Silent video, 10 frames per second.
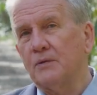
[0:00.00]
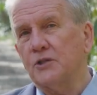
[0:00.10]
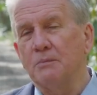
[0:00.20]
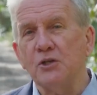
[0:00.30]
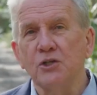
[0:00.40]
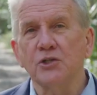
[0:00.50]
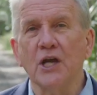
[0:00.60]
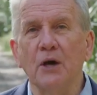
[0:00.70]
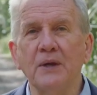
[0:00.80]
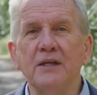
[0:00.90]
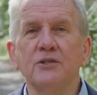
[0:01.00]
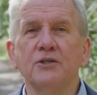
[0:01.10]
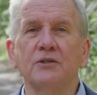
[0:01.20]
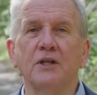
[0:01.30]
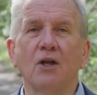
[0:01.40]
submissions go
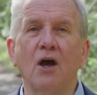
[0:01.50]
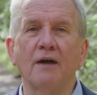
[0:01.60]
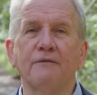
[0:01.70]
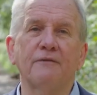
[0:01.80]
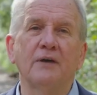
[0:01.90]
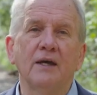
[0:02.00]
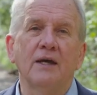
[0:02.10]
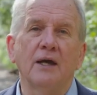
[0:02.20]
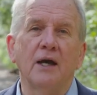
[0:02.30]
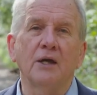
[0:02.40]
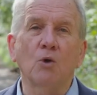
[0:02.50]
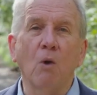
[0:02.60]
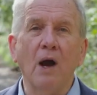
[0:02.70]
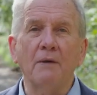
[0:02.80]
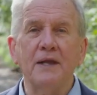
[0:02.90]
into the life
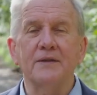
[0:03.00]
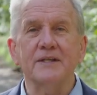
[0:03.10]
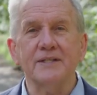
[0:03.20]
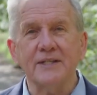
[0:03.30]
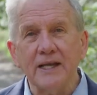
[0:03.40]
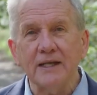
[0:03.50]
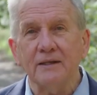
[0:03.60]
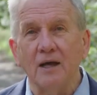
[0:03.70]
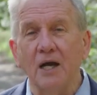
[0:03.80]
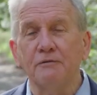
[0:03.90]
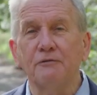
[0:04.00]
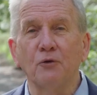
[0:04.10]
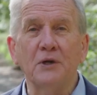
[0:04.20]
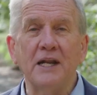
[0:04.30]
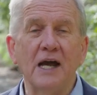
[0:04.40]
inquiry in the Senate, over
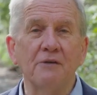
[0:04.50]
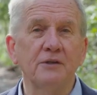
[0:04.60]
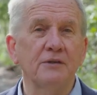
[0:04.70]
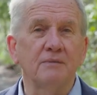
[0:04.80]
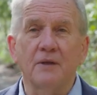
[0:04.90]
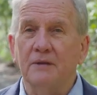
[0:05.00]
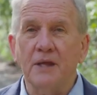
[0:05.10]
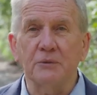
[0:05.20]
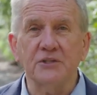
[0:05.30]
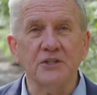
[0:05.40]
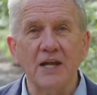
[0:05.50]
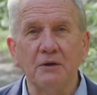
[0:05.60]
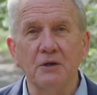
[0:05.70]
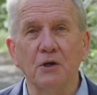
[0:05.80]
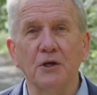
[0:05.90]
1,400. That was
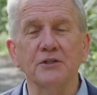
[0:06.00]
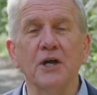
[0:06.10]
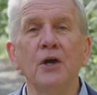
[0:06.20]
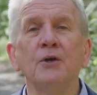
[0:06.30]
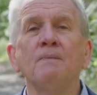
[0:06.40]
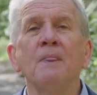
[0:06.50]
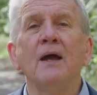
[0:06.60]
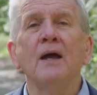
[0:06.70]
staggering on its own.